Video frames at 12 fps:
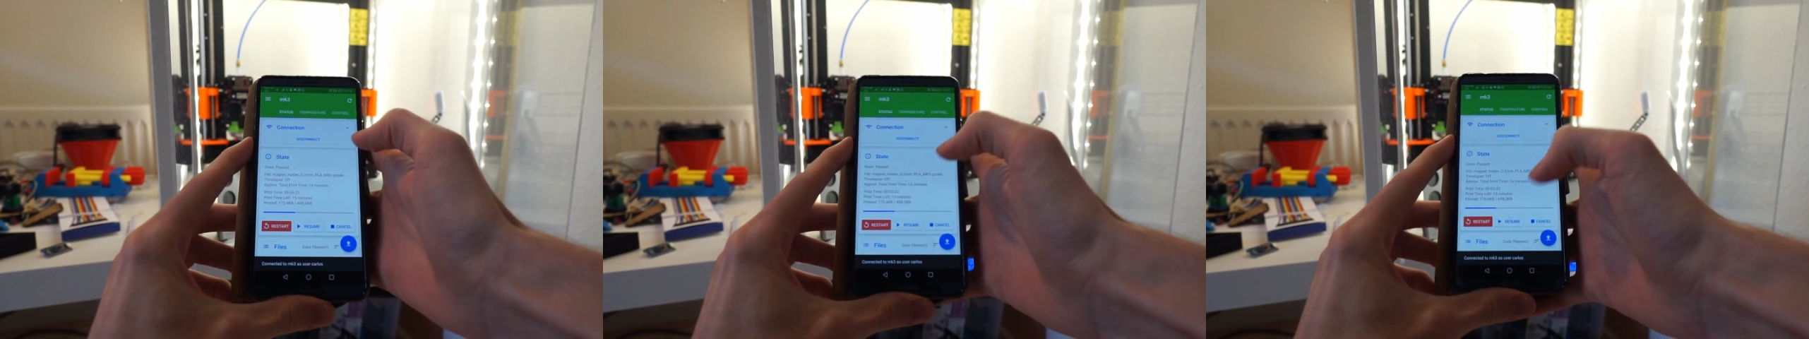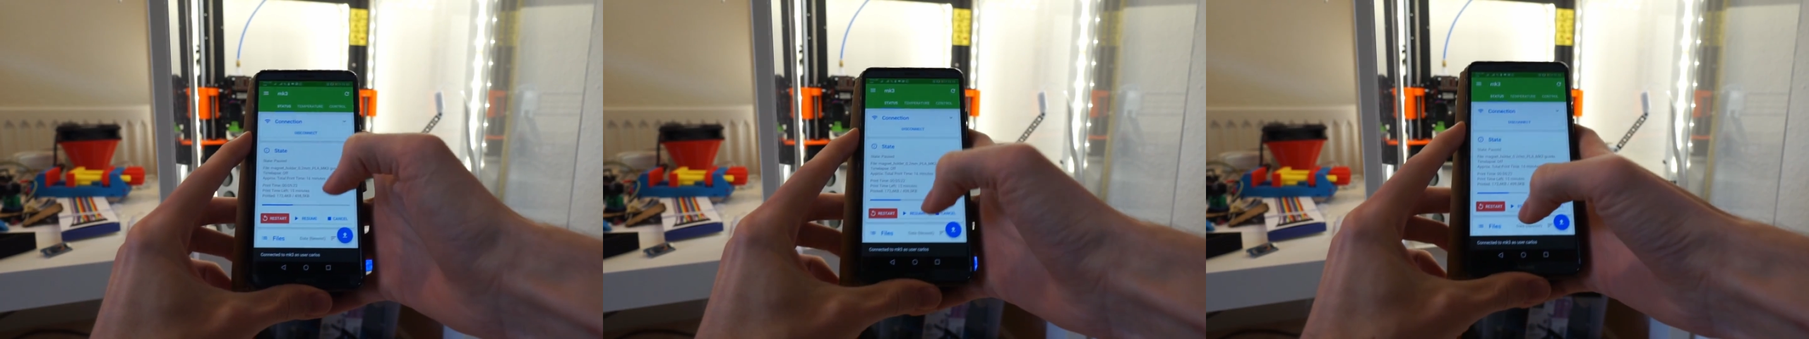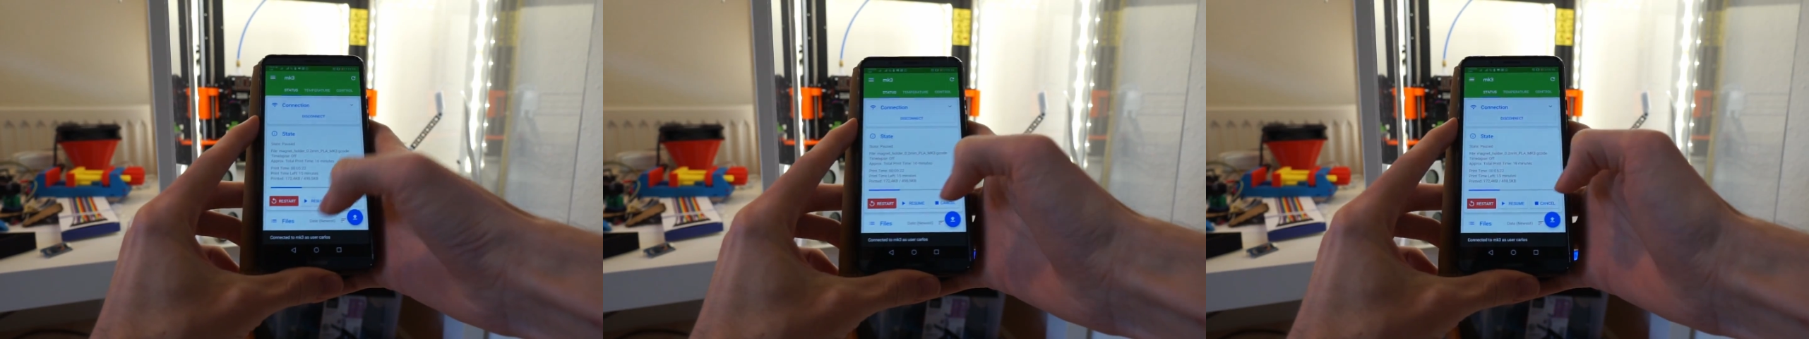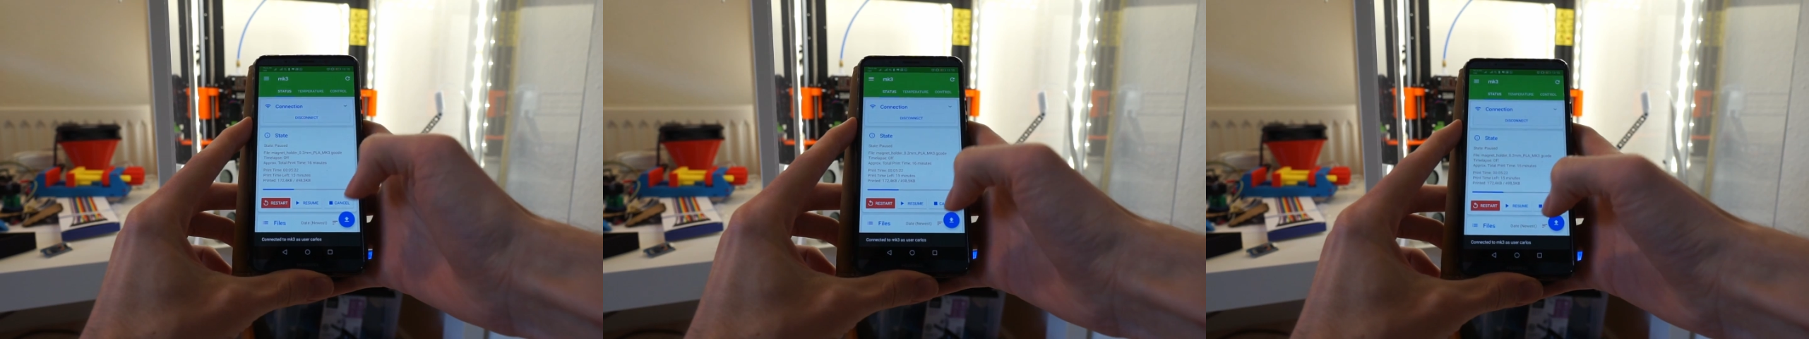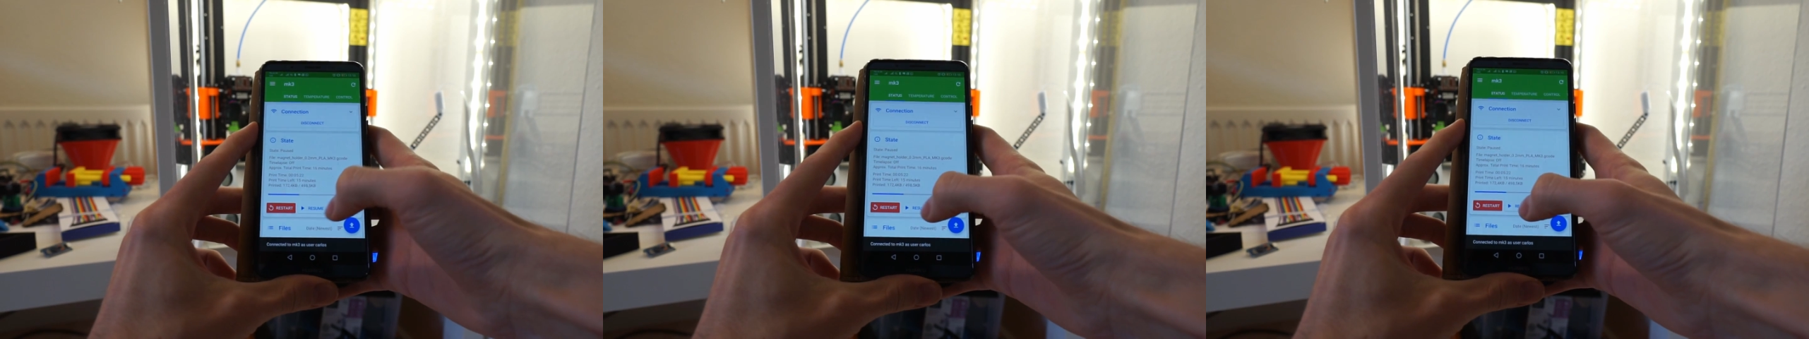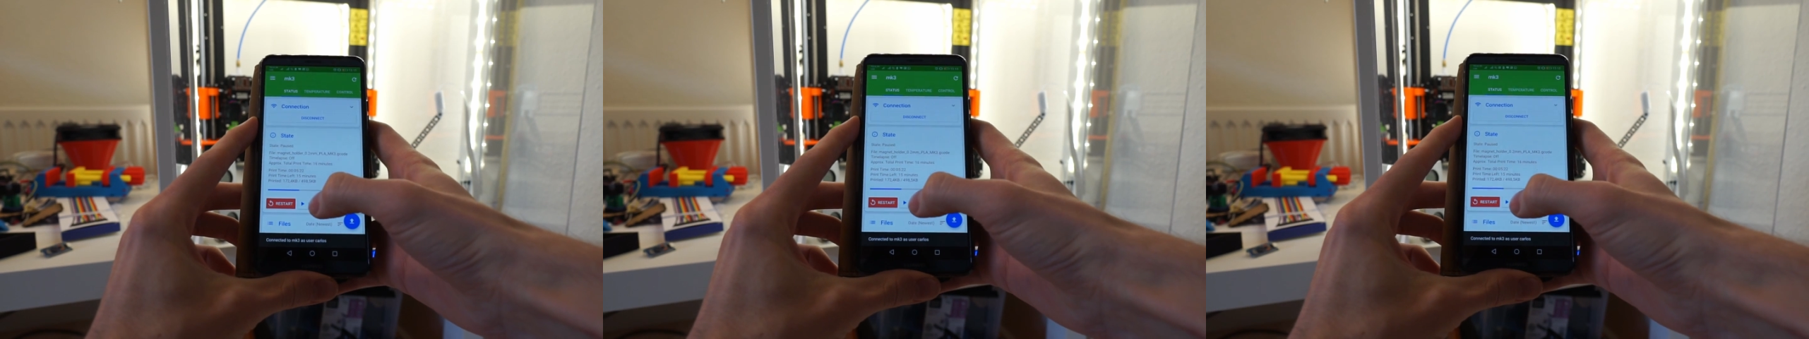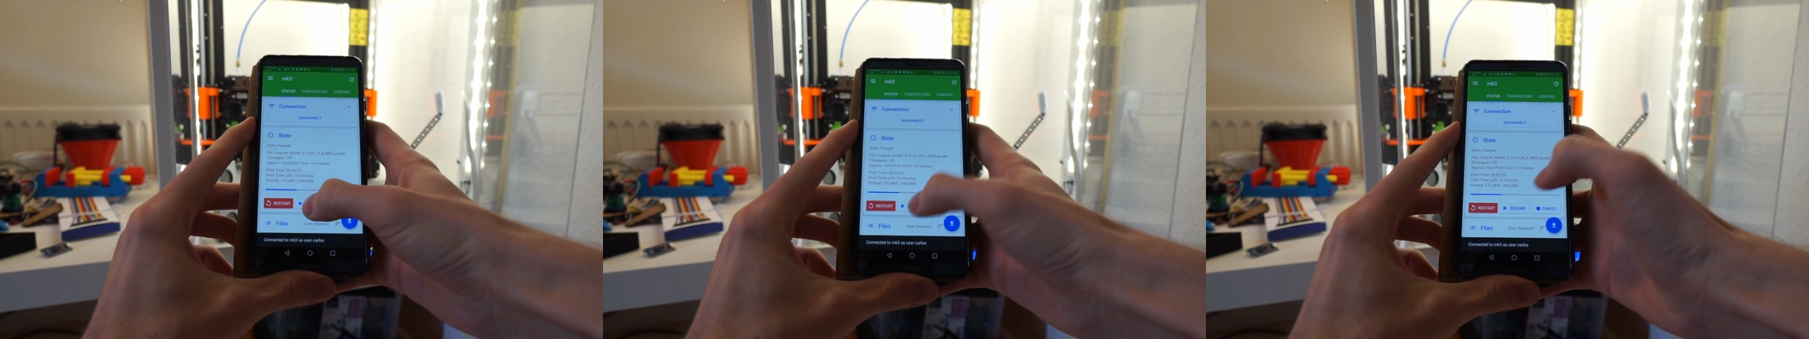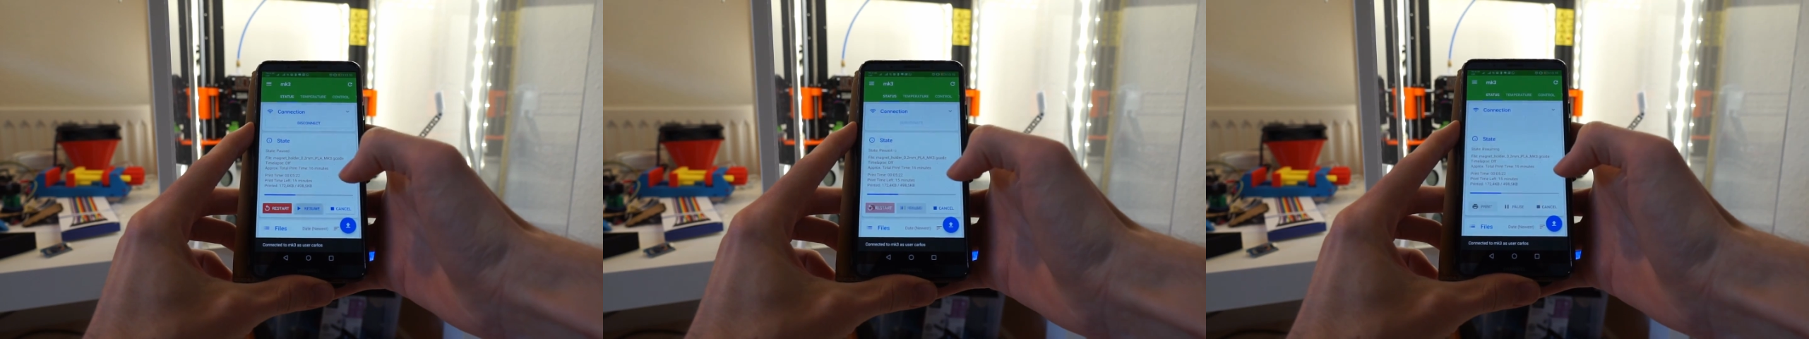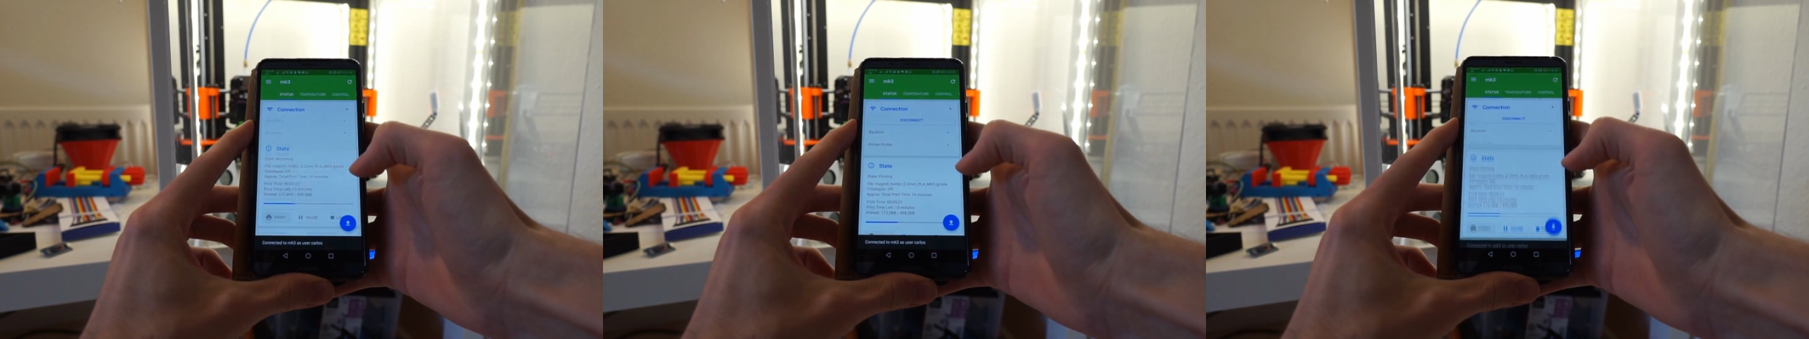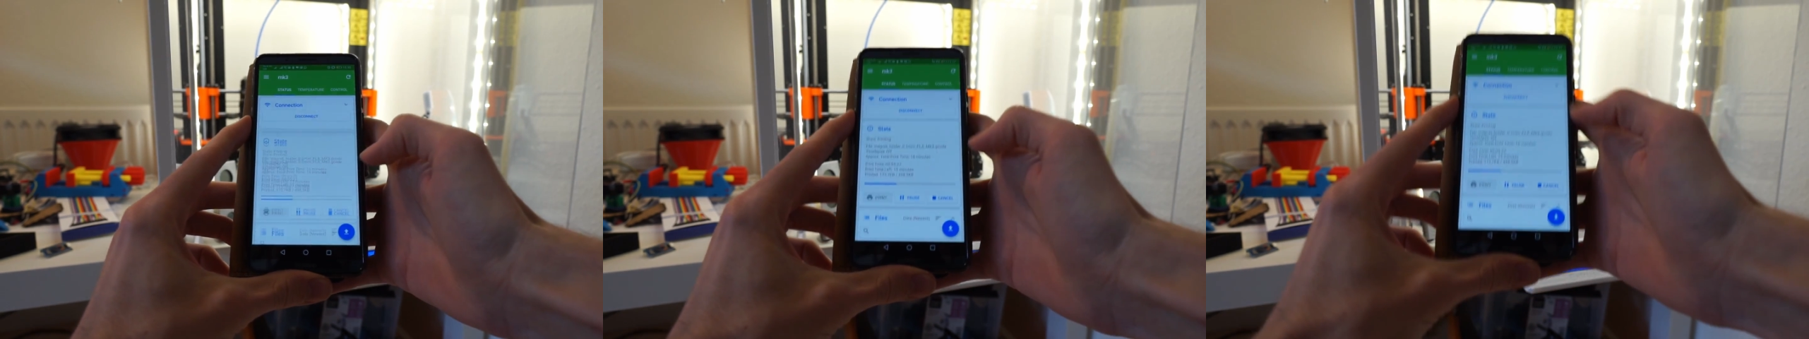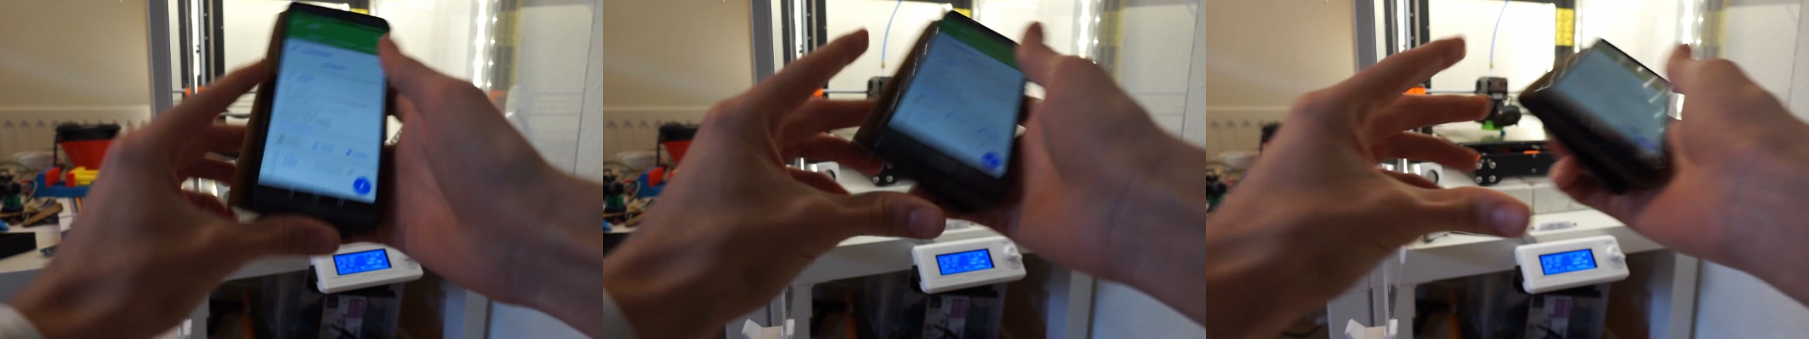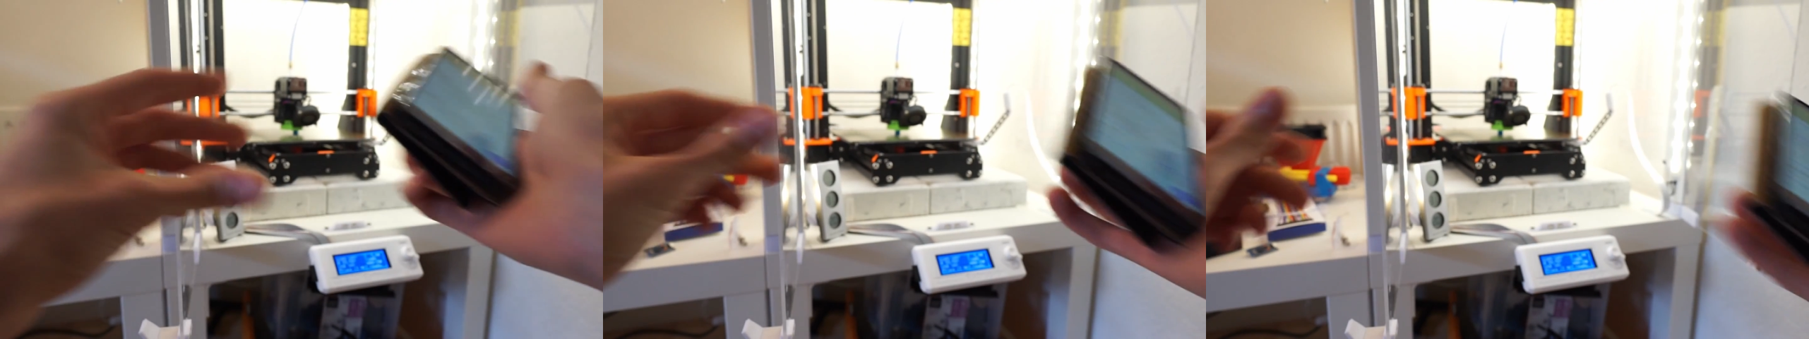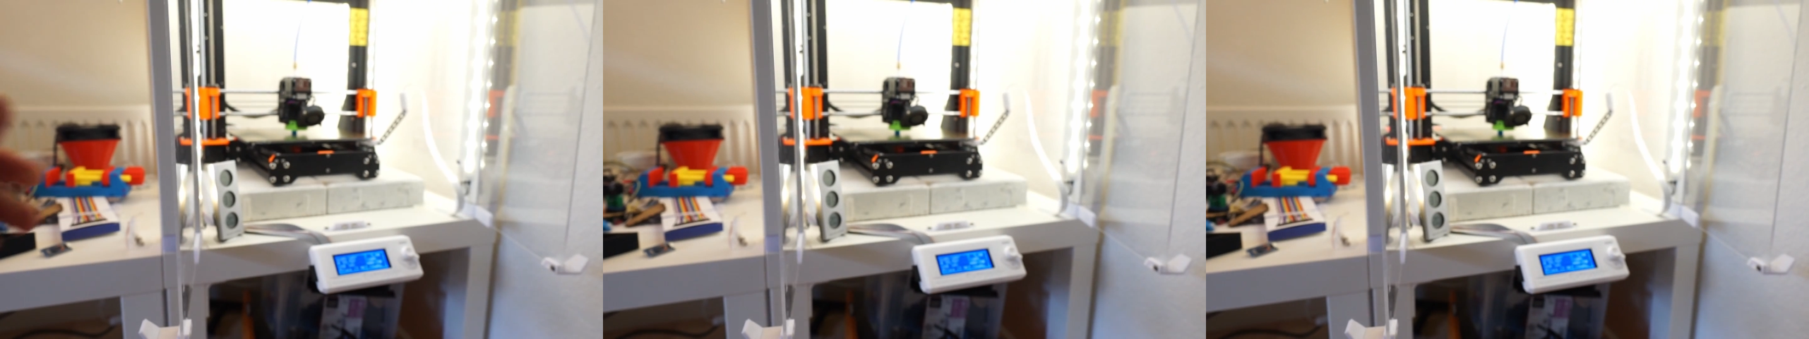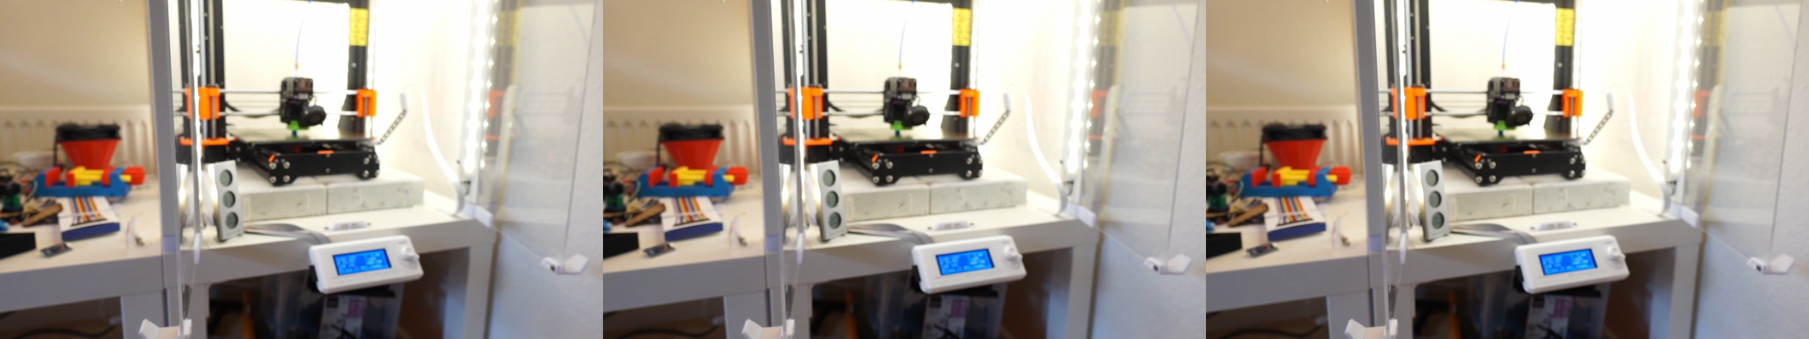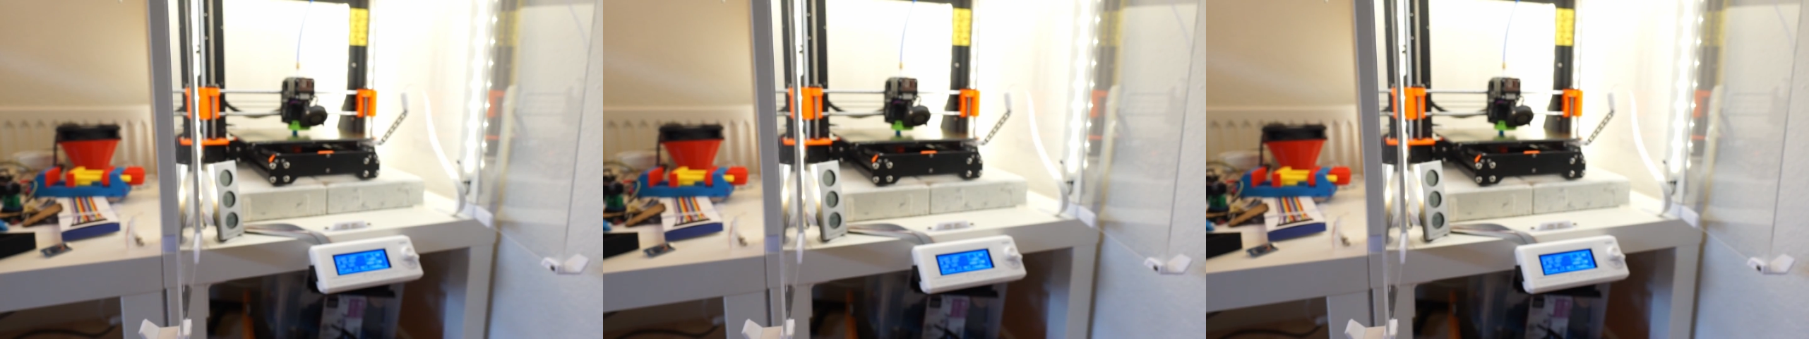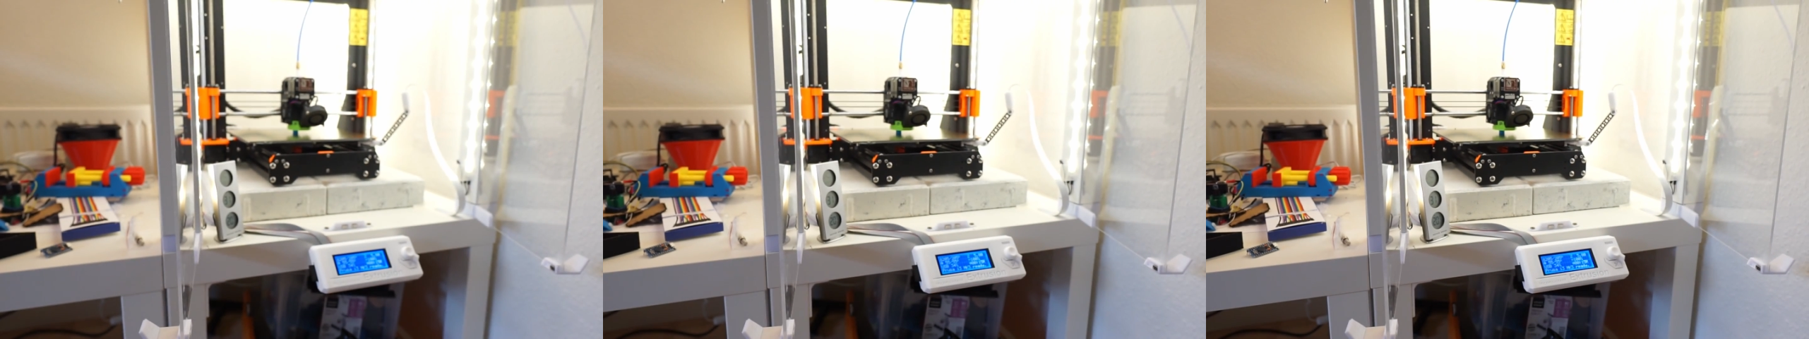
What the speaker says: [unreadable: no face in view]